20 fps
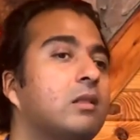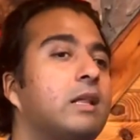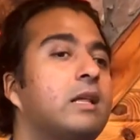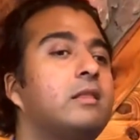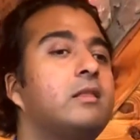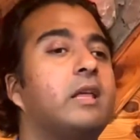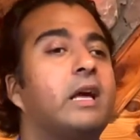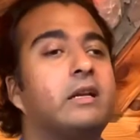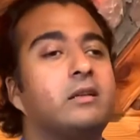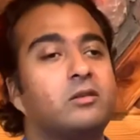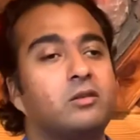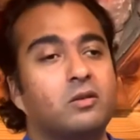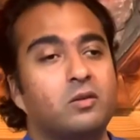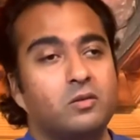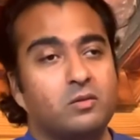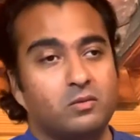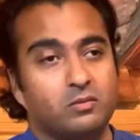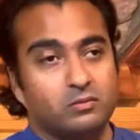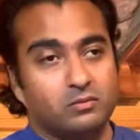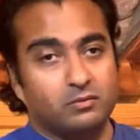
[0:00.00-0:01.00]
let that
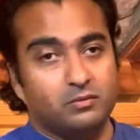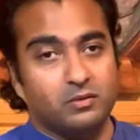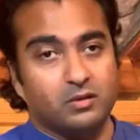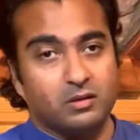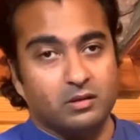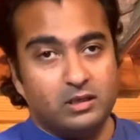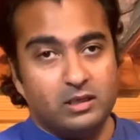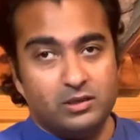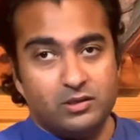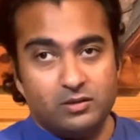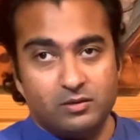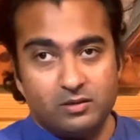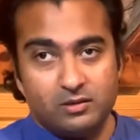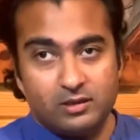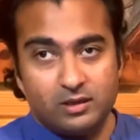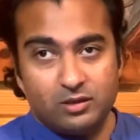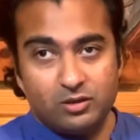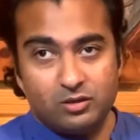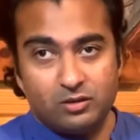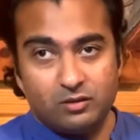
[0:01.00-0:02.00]
go. Release your
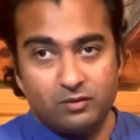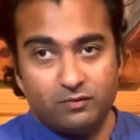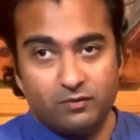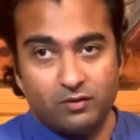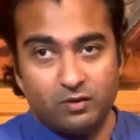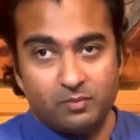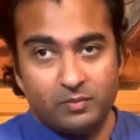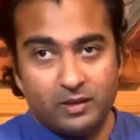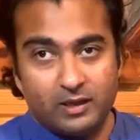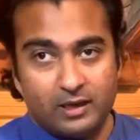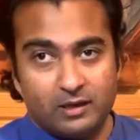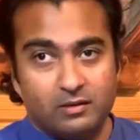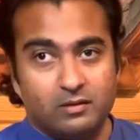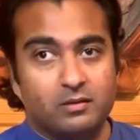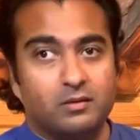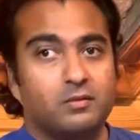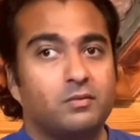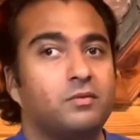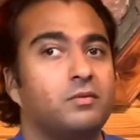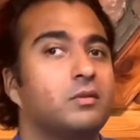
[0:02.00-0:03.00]
attention from that.
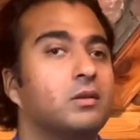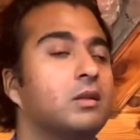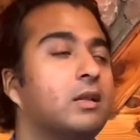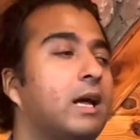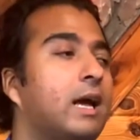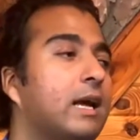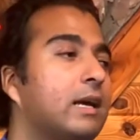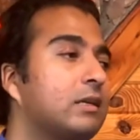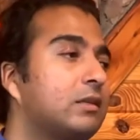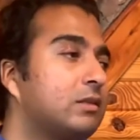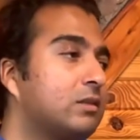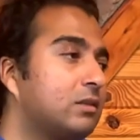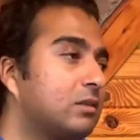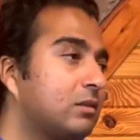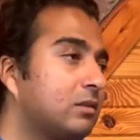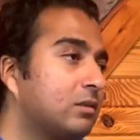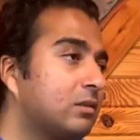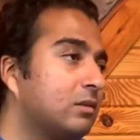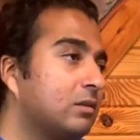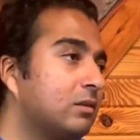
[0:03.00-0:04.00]

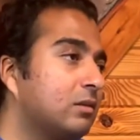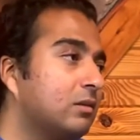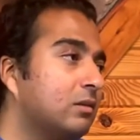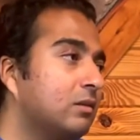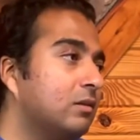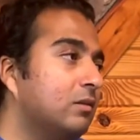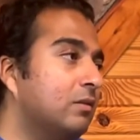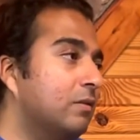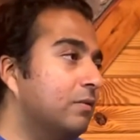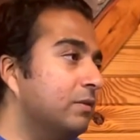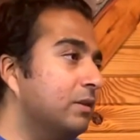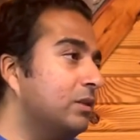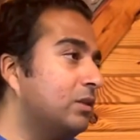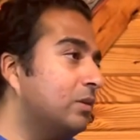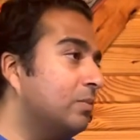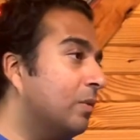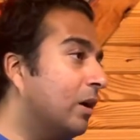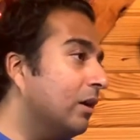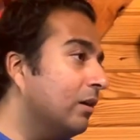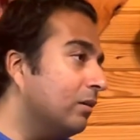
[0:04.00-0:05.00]
Relax.
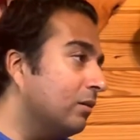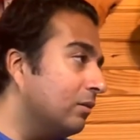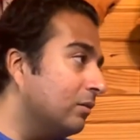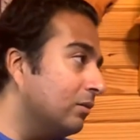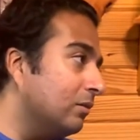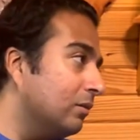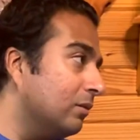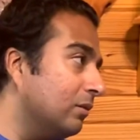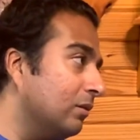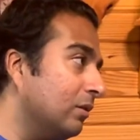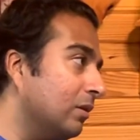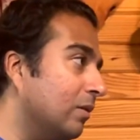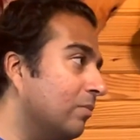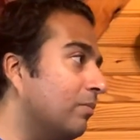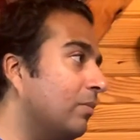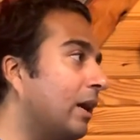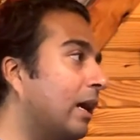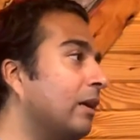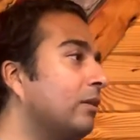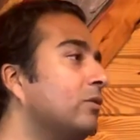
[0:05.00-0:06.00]
Re-smile.
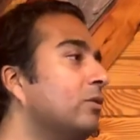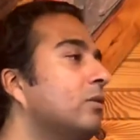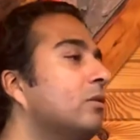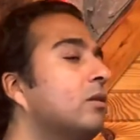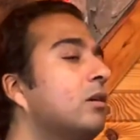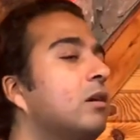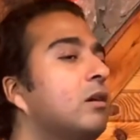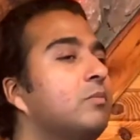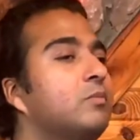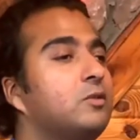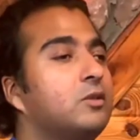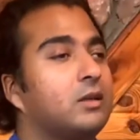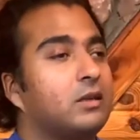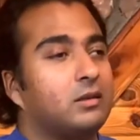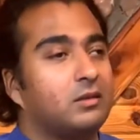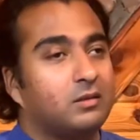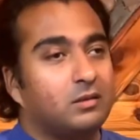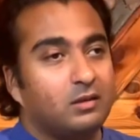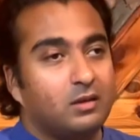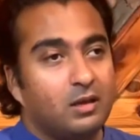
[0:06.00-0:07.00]
Come back to your
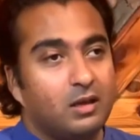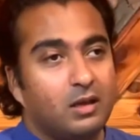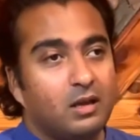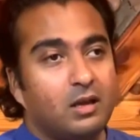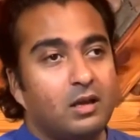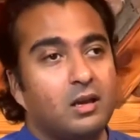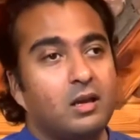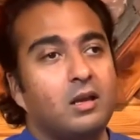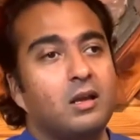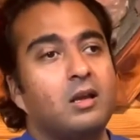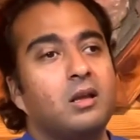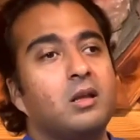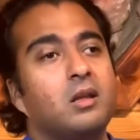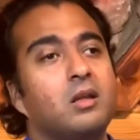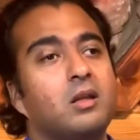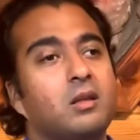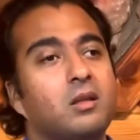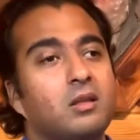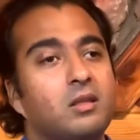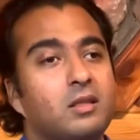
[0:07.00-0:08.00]
object.
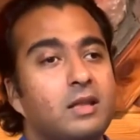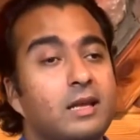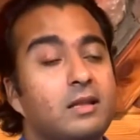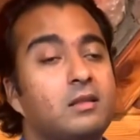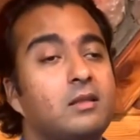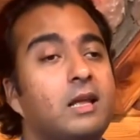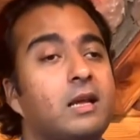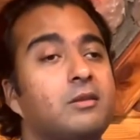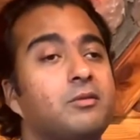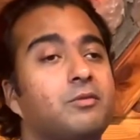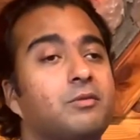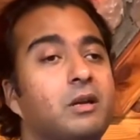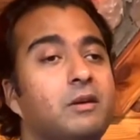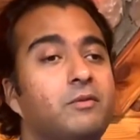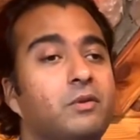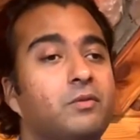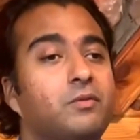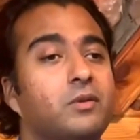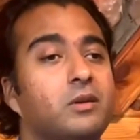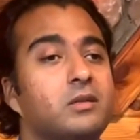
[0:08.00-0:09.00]
Then that
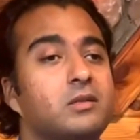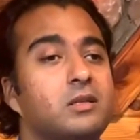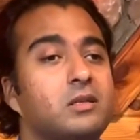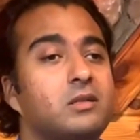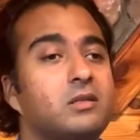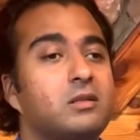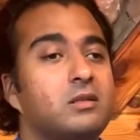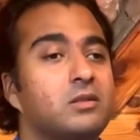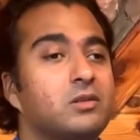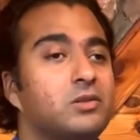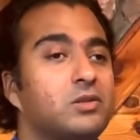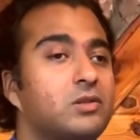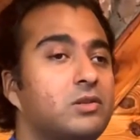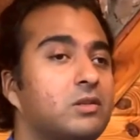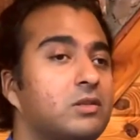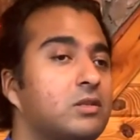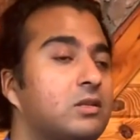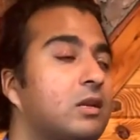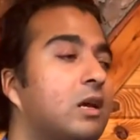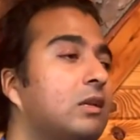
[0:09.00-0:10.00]
craving for existence
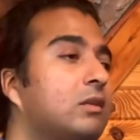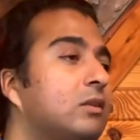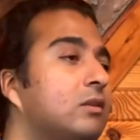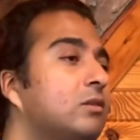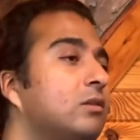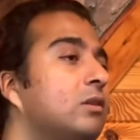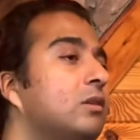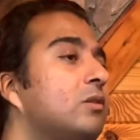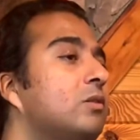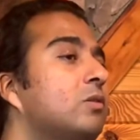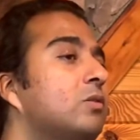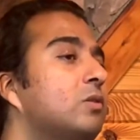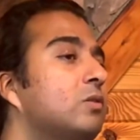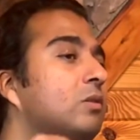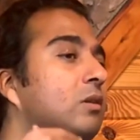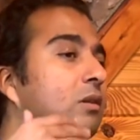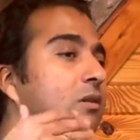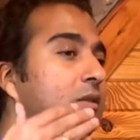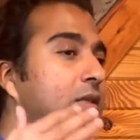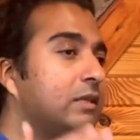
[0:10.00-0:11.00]
does not continue
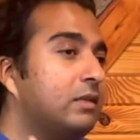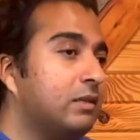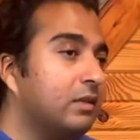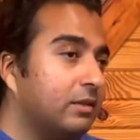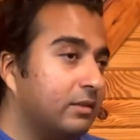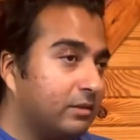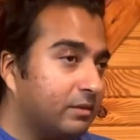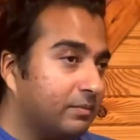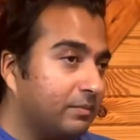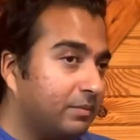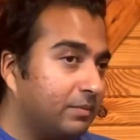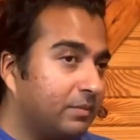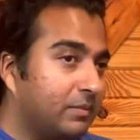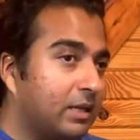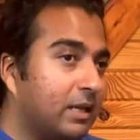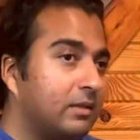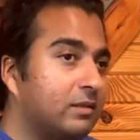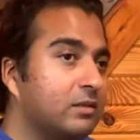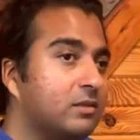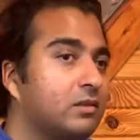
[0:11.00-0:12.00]
to clinging.
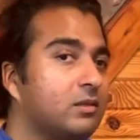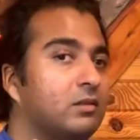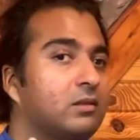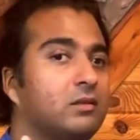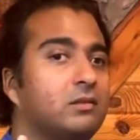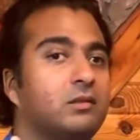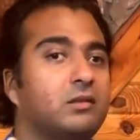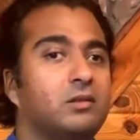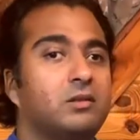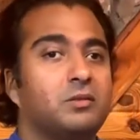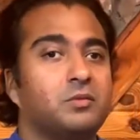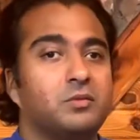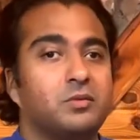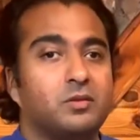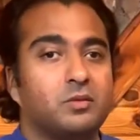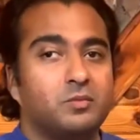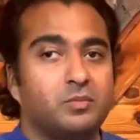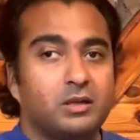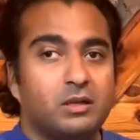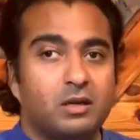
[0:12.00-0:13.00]
That doesn't continue
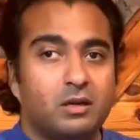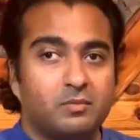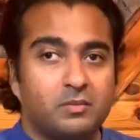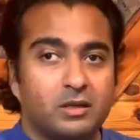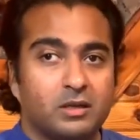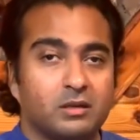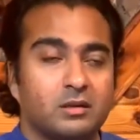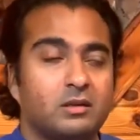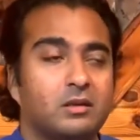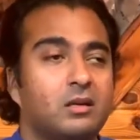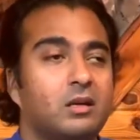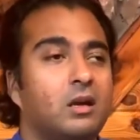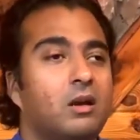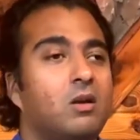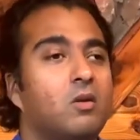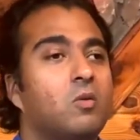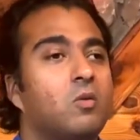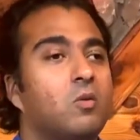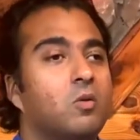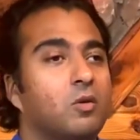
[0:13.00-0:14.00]
into becoming
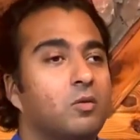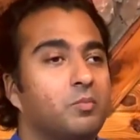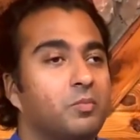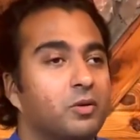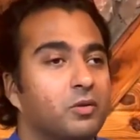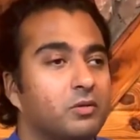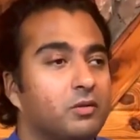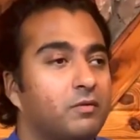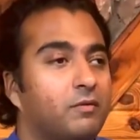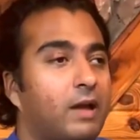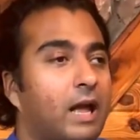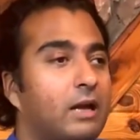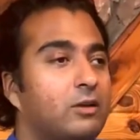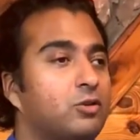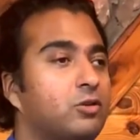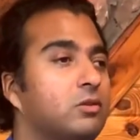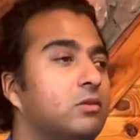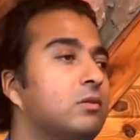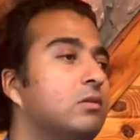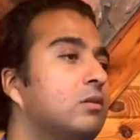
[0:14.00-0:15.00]
or birth of
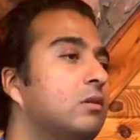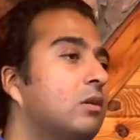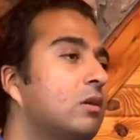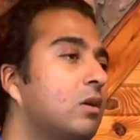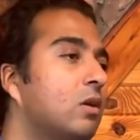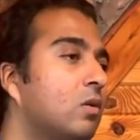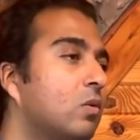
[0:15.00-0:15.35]
action